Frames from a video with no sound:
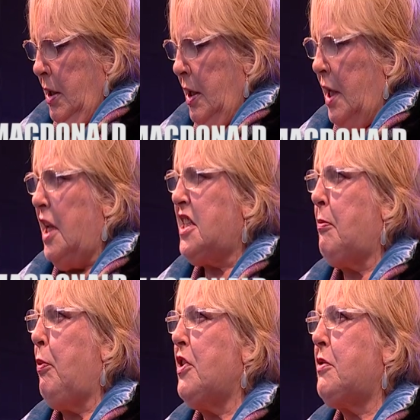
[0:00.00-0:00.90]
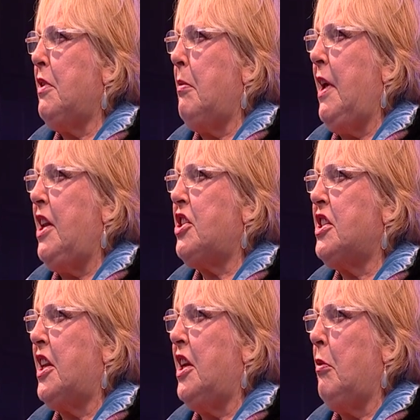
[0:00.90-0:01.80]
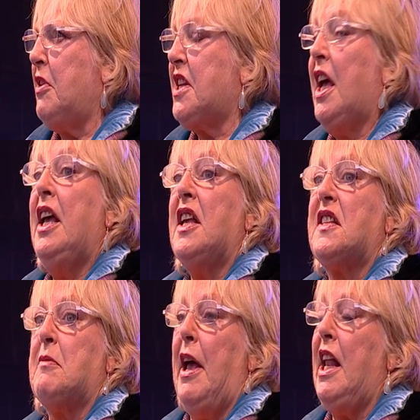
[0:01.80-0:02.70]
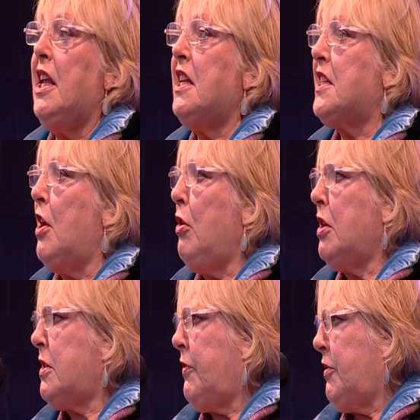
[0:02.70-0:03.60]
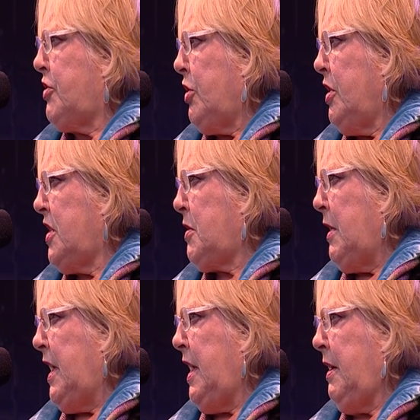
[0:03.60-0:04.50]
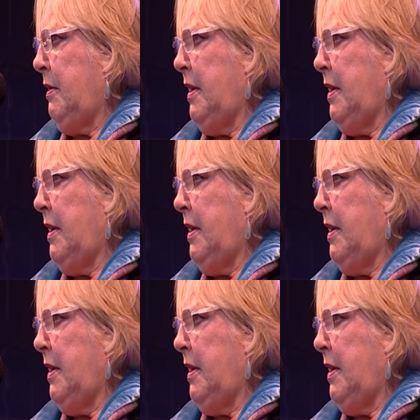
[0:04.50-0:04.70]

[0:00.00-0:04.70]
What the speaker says: And I suppose when he mentions the railways, smelling salts for John Swinney.